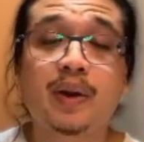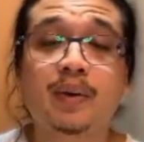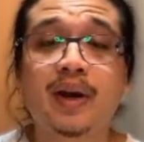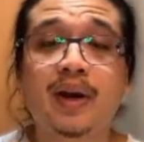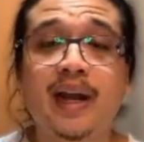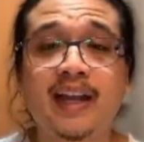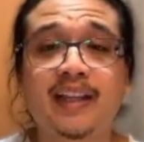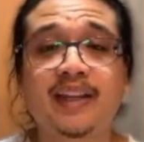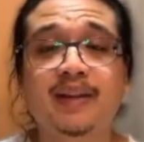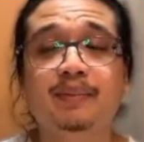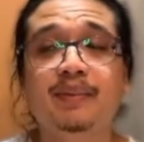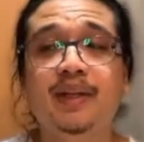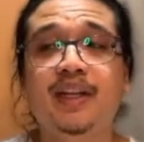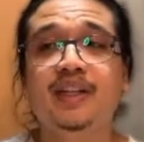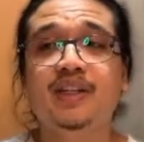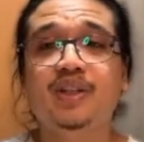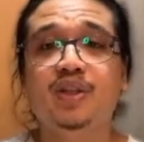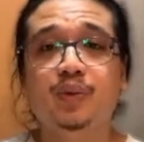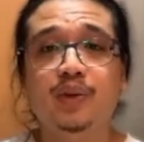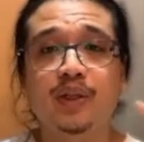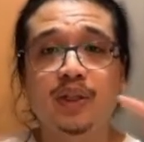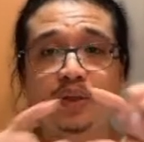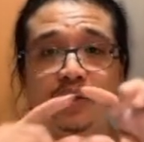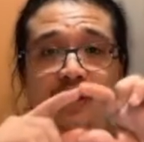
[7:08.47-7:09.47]
we're adding bleed is
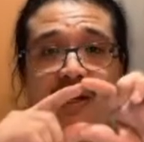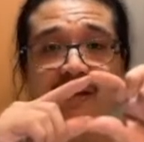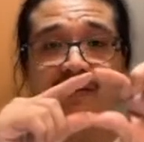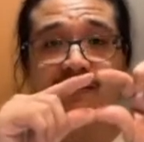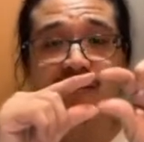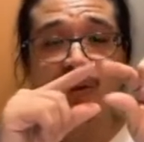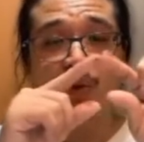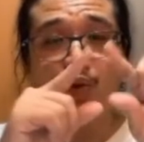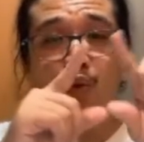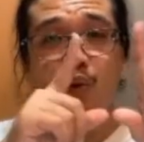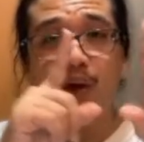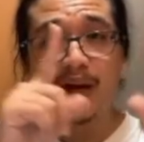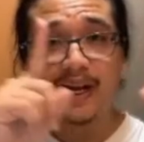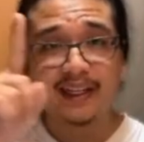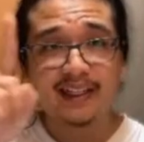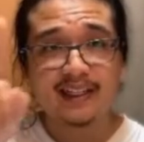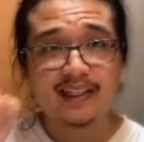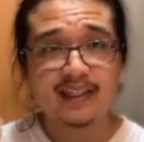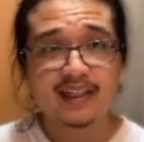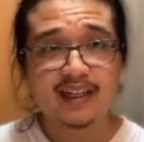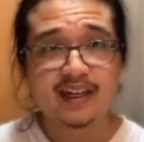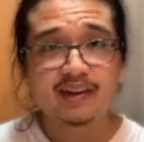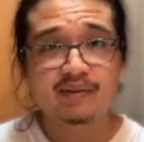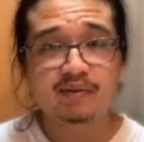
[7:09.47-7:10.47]
so we don't have that white
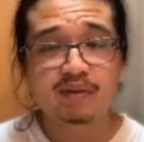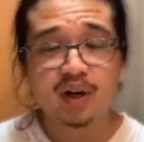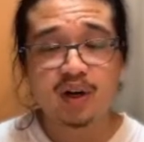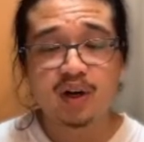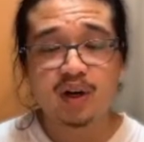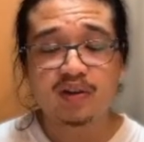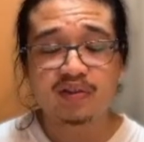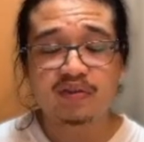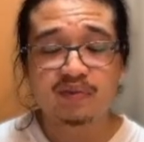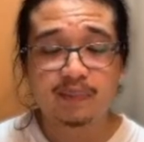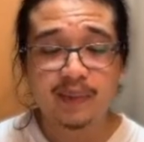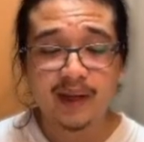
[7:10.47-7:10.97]
sliver of